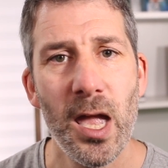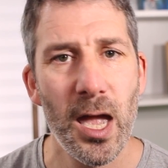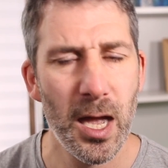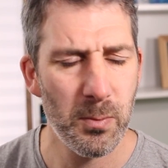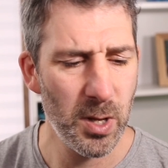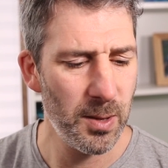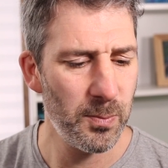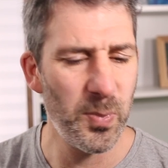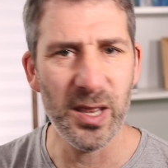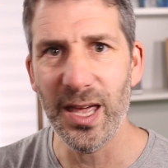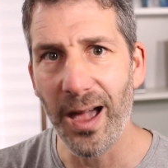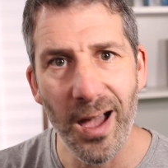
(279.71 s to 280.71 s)
um,
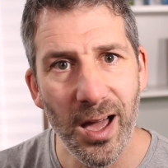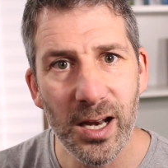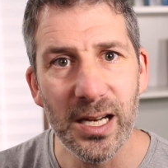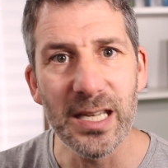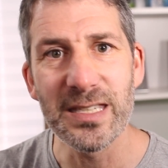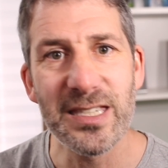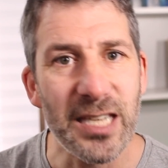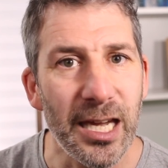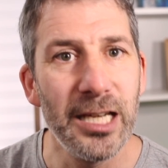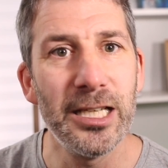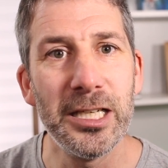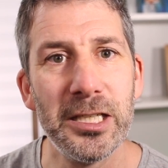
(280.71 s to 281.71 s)
but that aren't
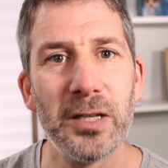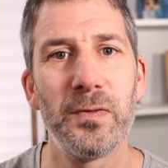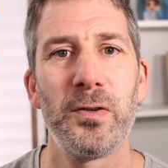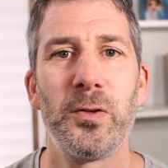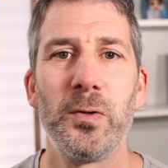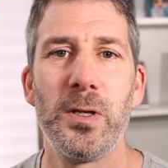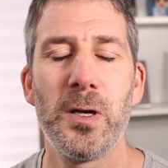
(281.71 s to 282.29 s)
insanely difficult.